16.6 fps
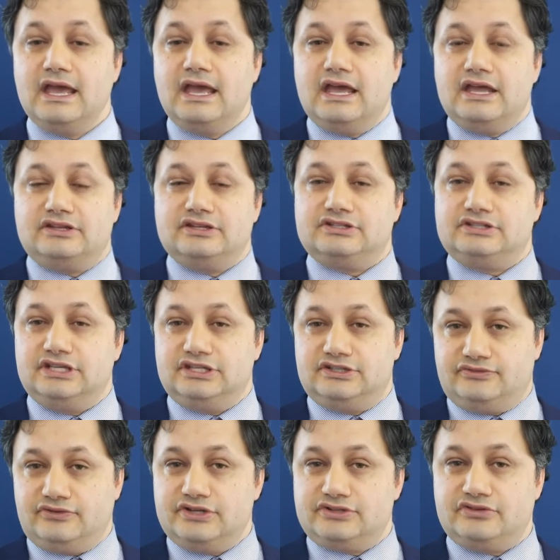
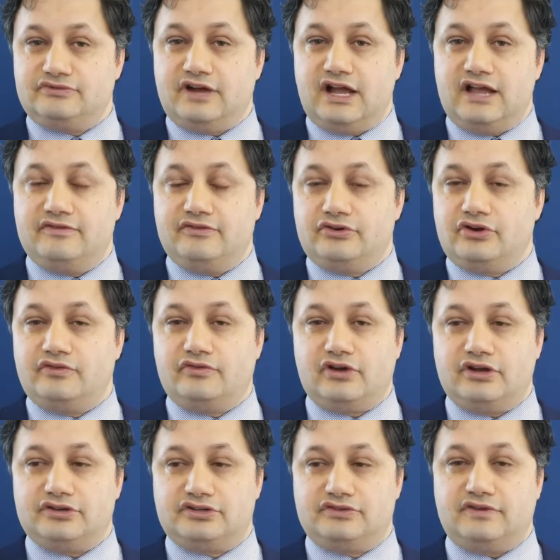Disease-free survival and
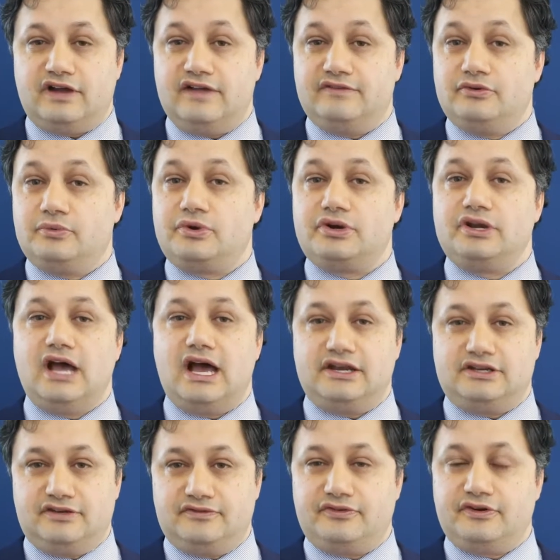overall survival were
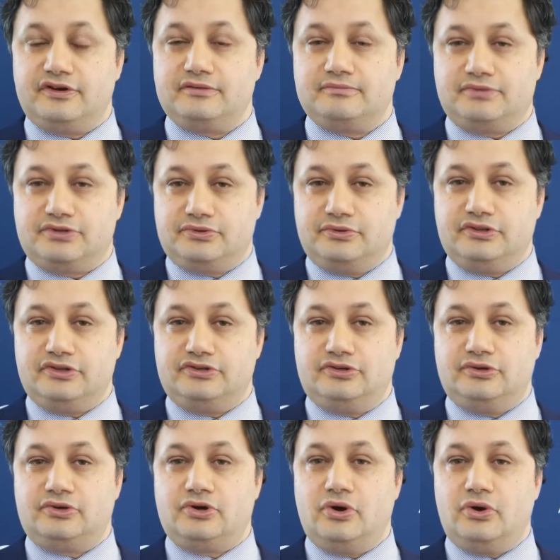not different between the
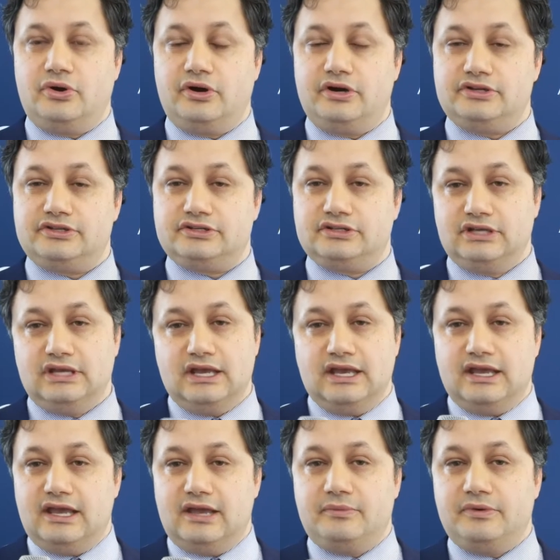two cohorts,
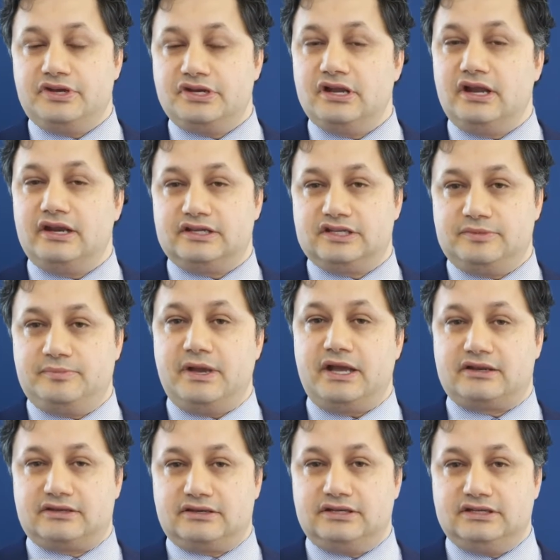and we did not
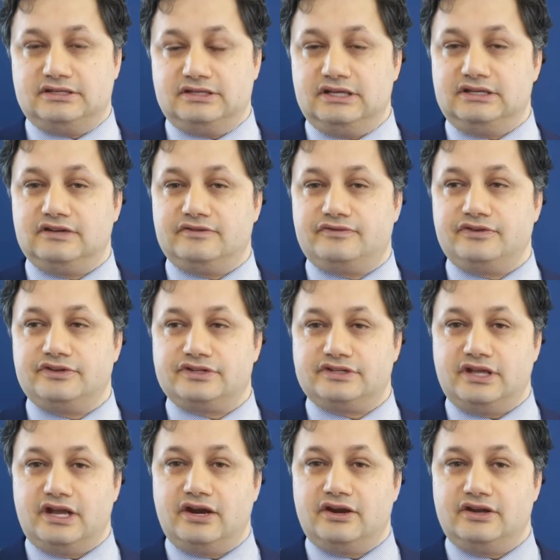expect to see a difference
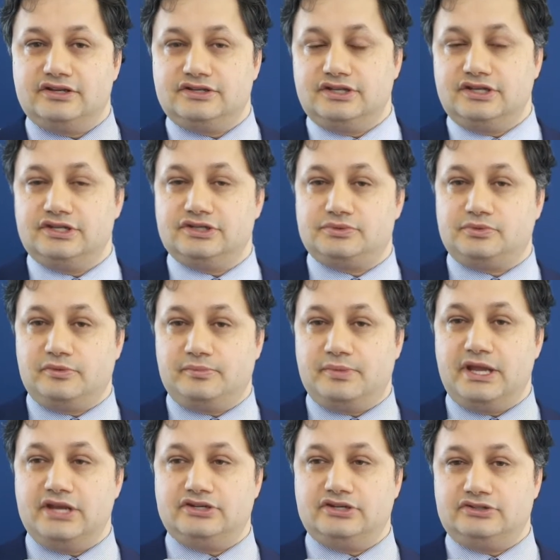there, as these were
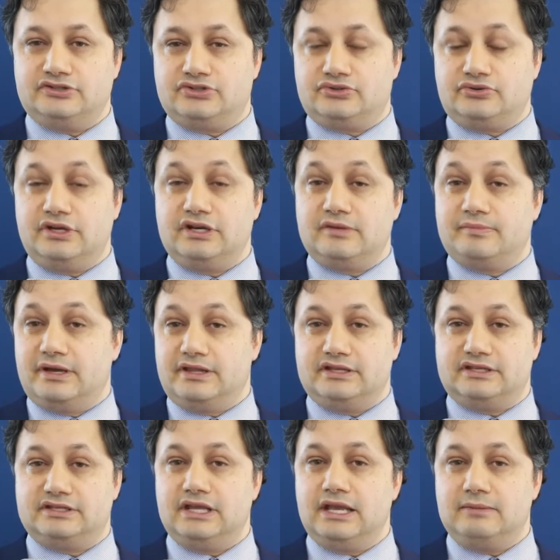patients treated by
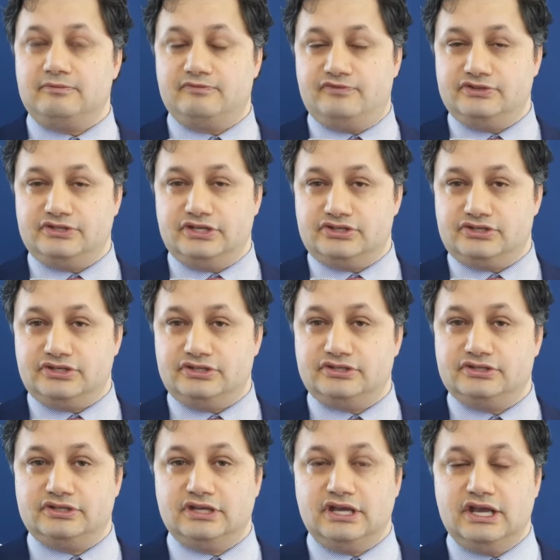the same
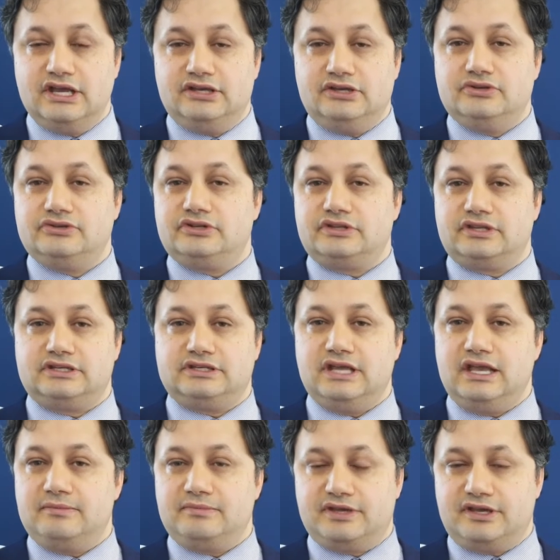physicians using the
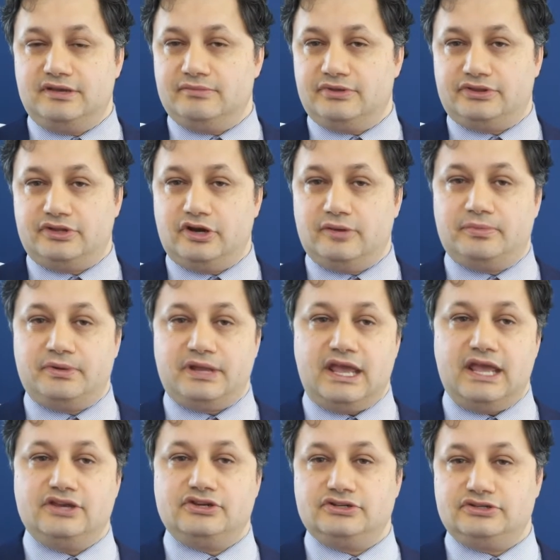same chemotherapy
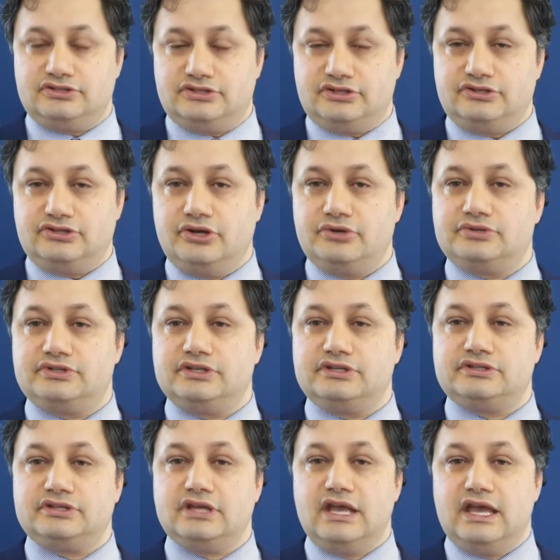agents and
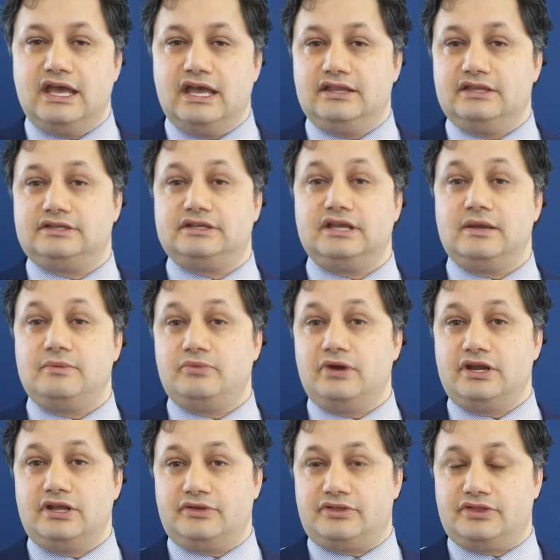doses and the same
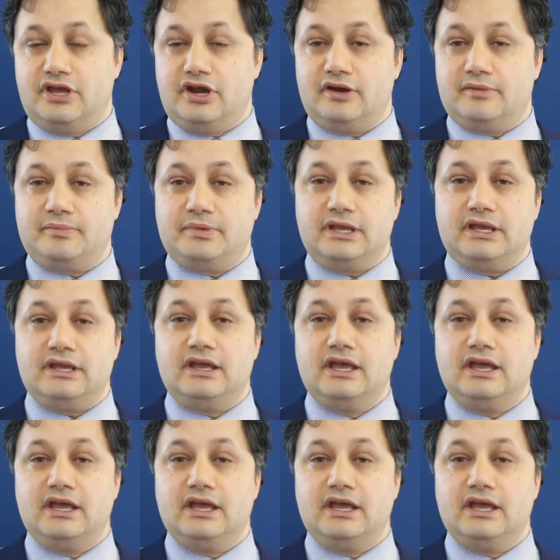radiotherapy